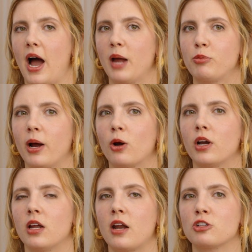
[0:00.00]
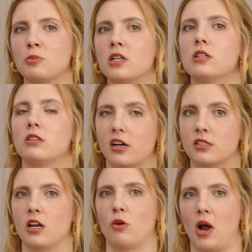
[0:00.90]
high priority announcement does
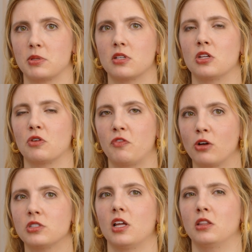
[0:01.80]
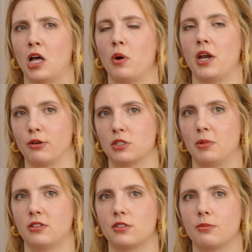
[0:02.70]
interrupt the default and low
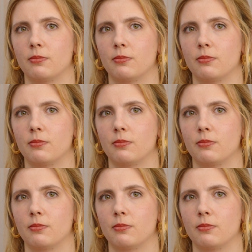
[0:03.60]
announcements